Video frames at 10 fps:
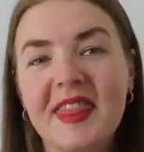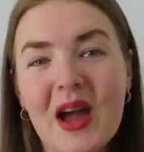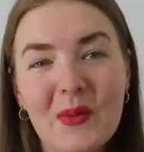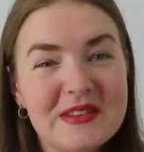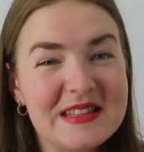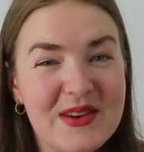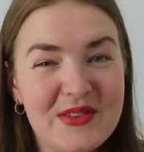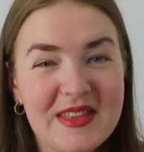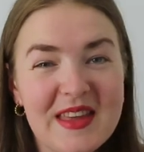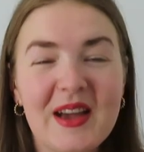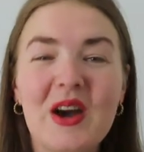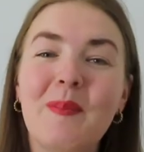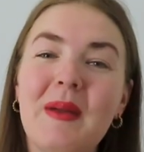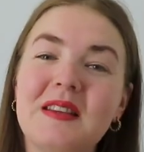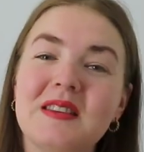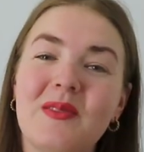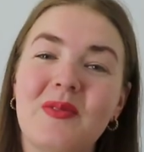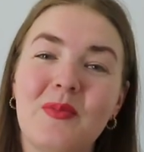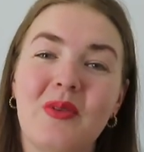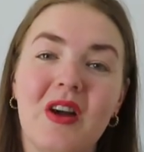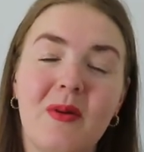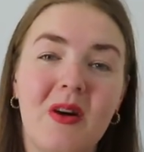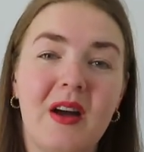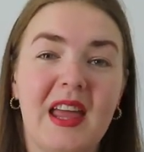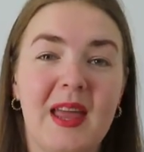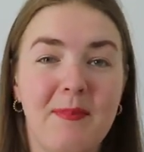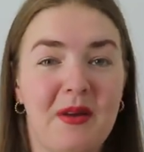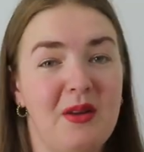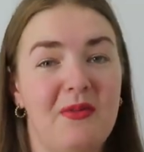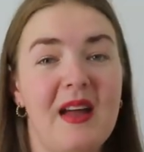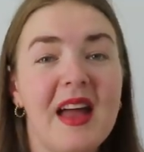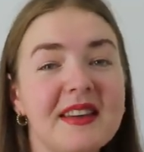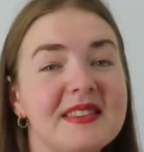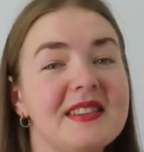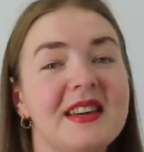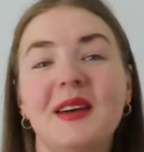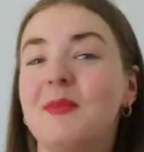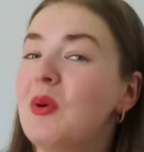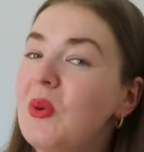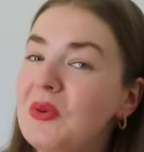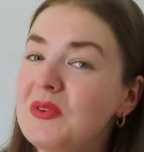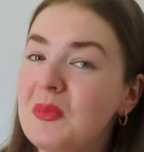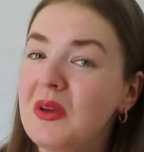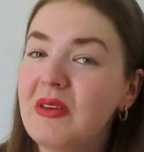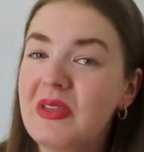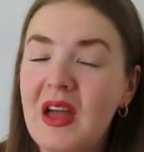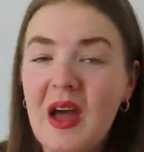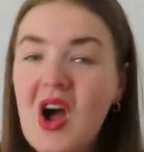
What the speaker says: That was everything I picked up from Primark in both Exeter and Portsmouth.